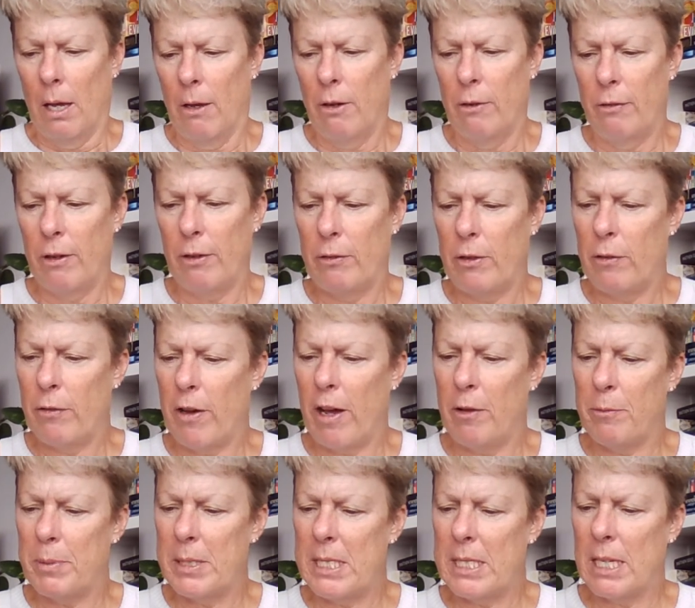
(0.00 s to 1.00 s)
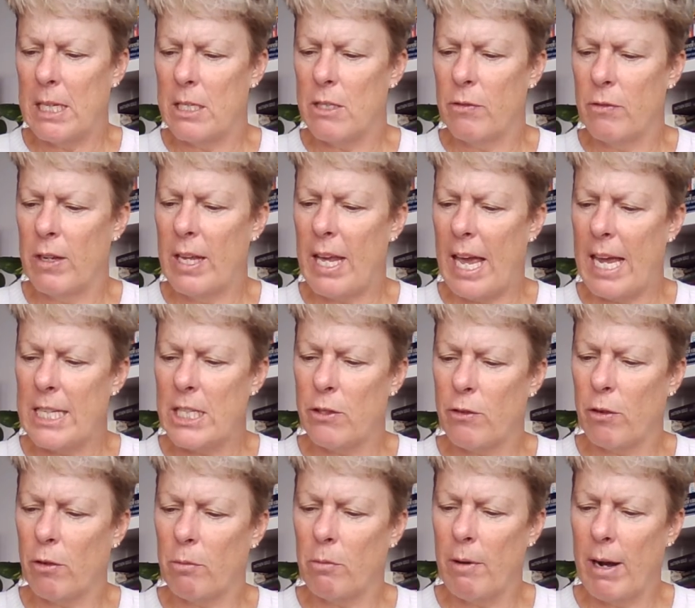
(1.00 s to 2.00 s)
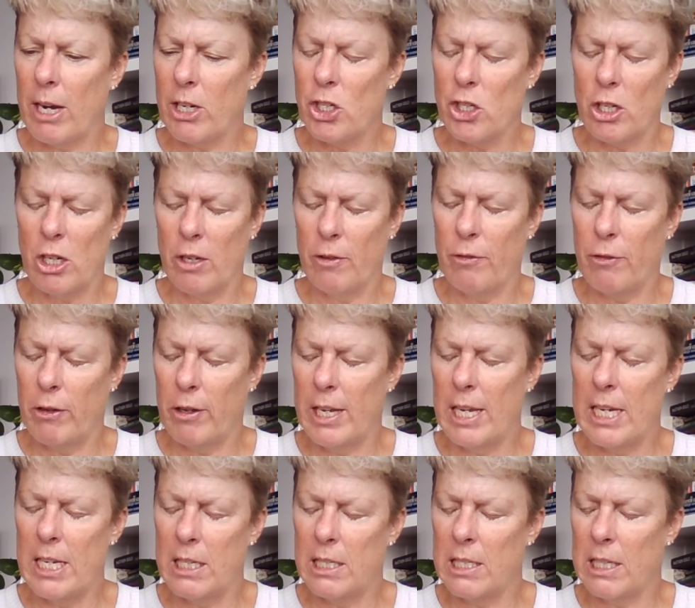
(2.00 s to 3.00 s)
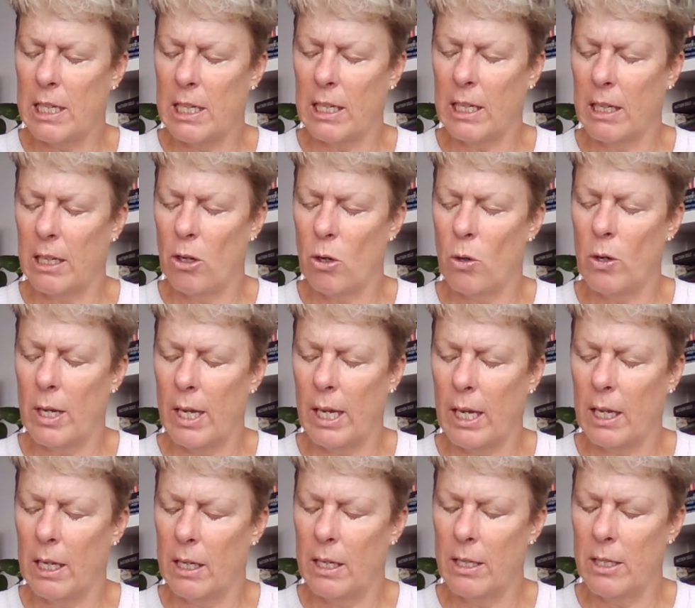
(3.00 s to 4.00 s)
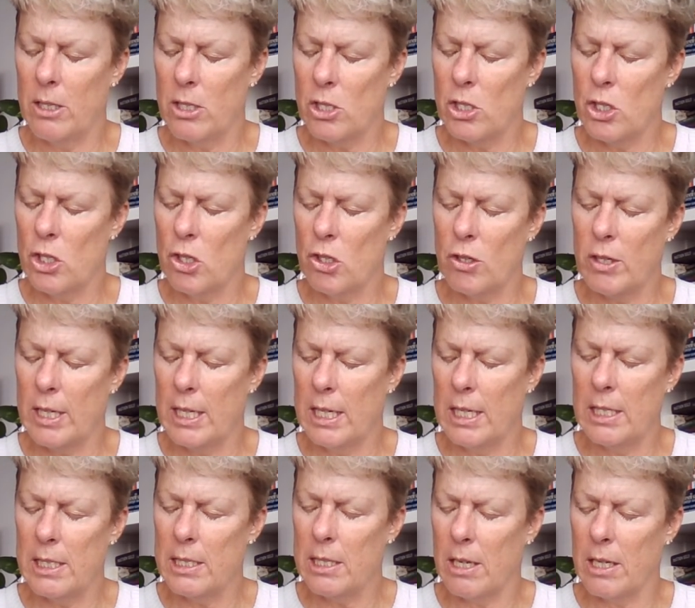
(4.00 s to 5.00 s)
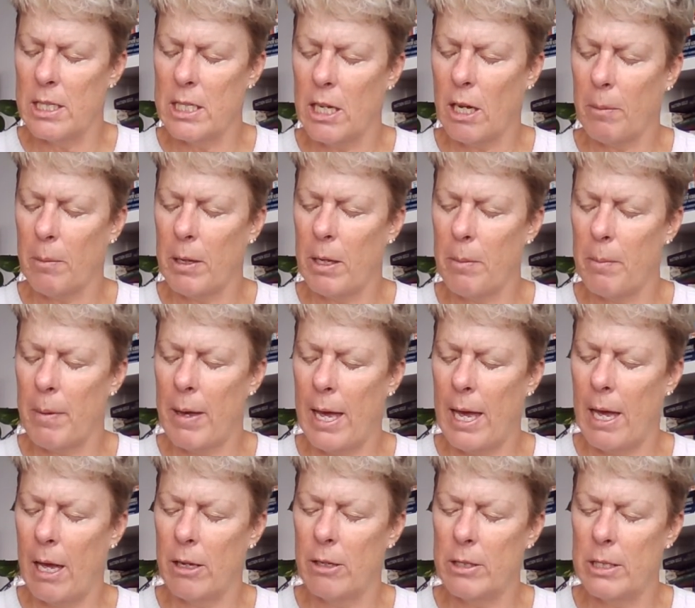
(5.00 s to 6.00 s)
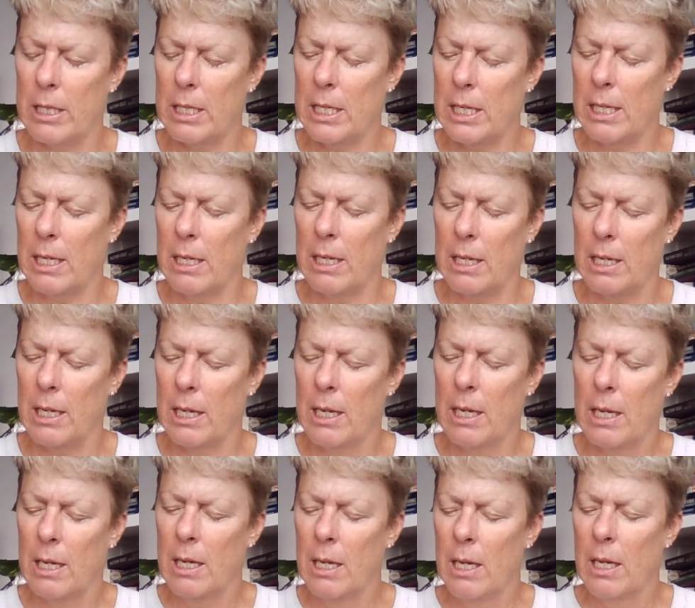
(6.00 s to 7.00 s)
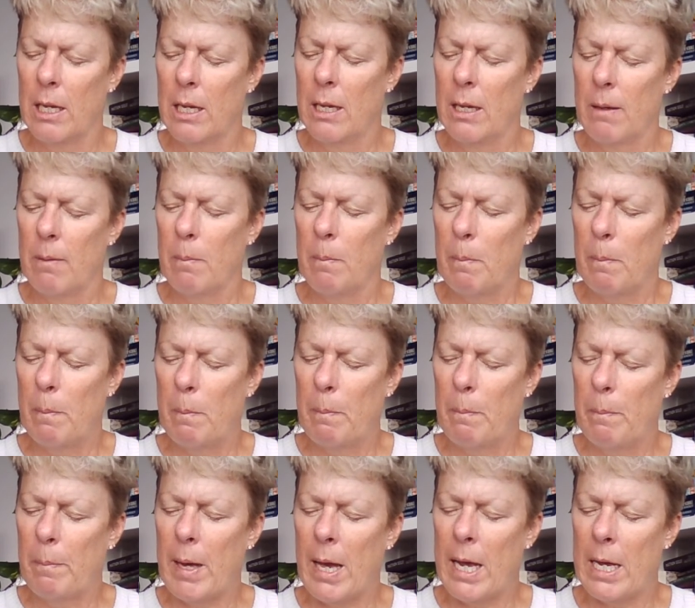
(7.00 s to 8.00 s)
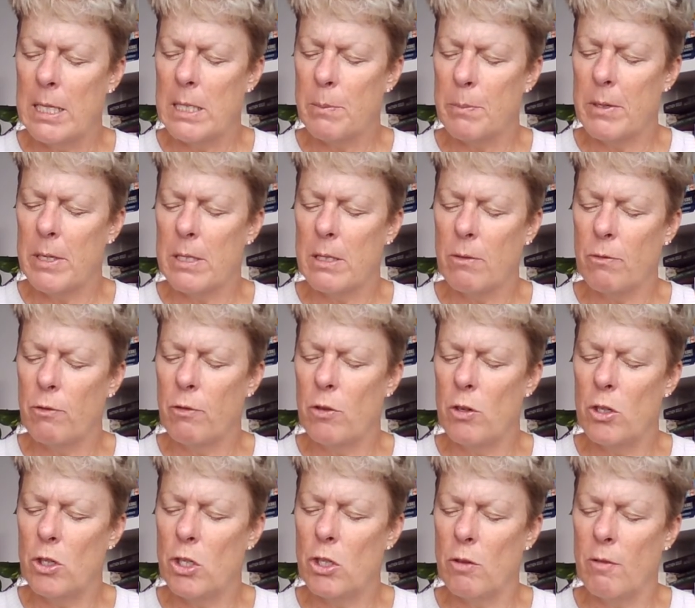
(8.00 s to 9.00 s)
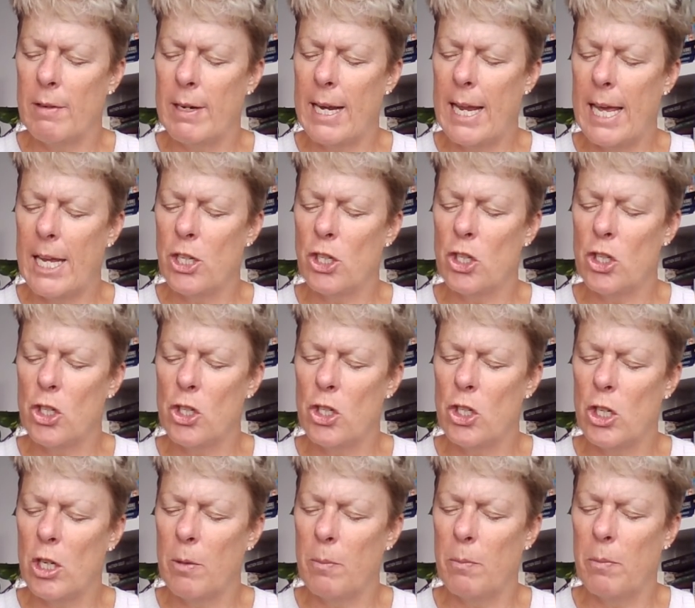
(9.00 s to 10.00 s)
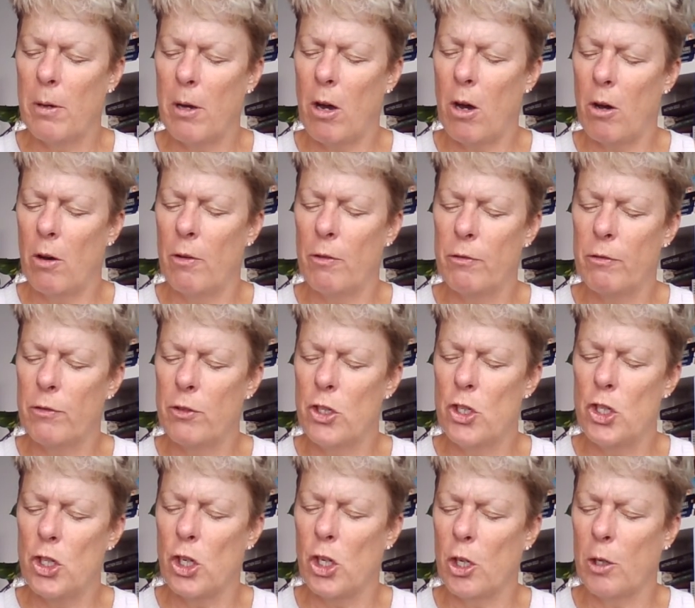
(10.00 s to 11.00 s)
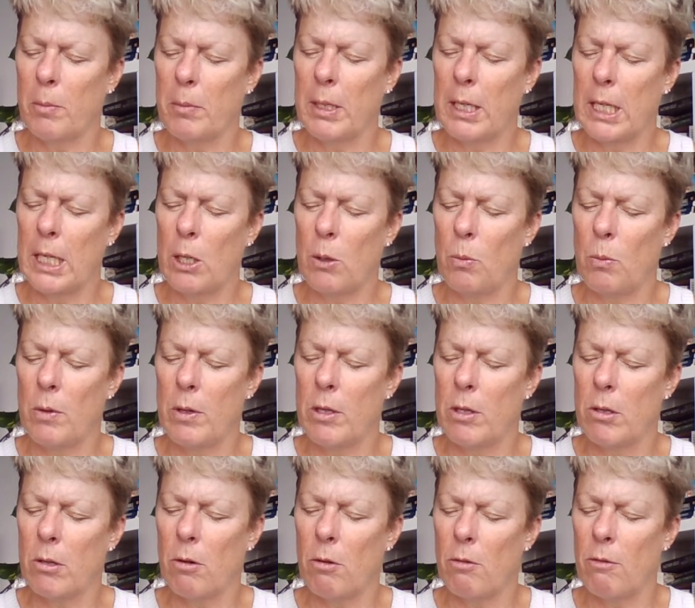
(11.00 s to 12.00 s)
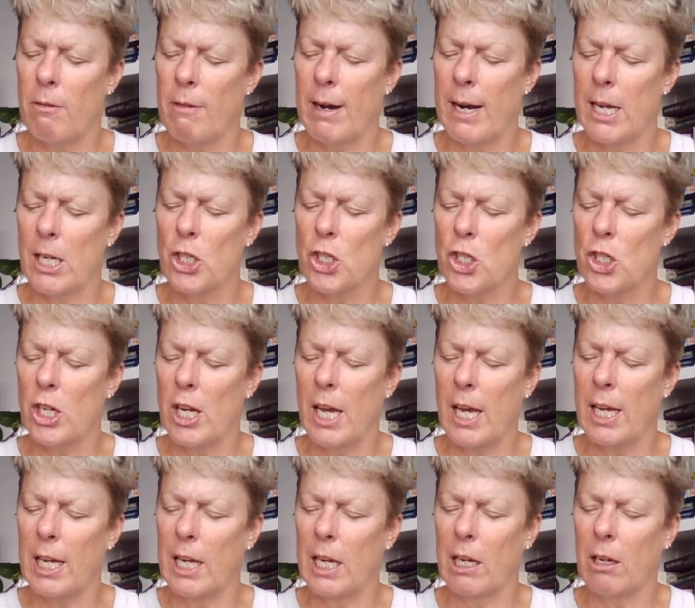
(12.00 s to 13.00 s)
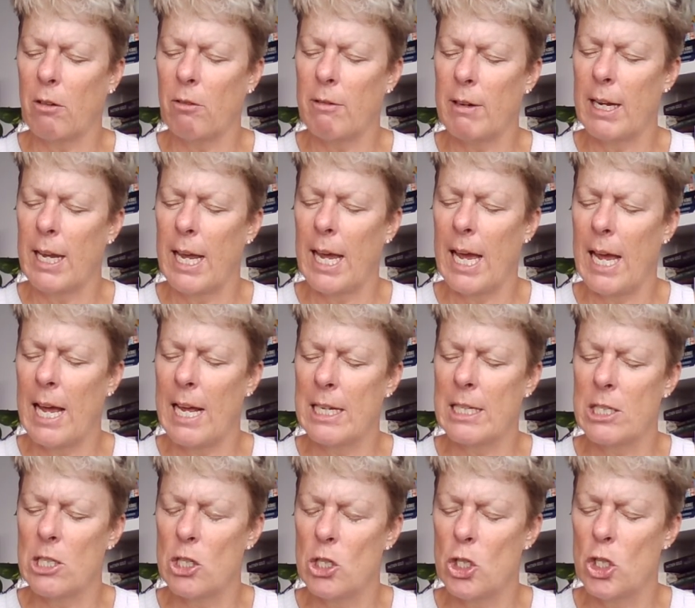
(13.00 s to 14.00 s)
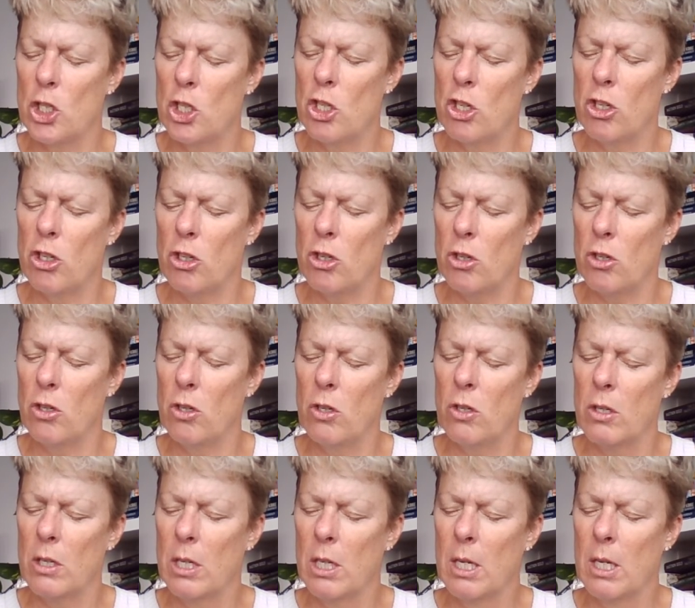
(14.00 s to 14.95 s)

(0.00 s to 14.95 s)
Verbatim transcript: fifty-five percent of gas from Russia for heating, cooking and industry. So tell me about the past, present, future relationship of Germany with Russia in regards to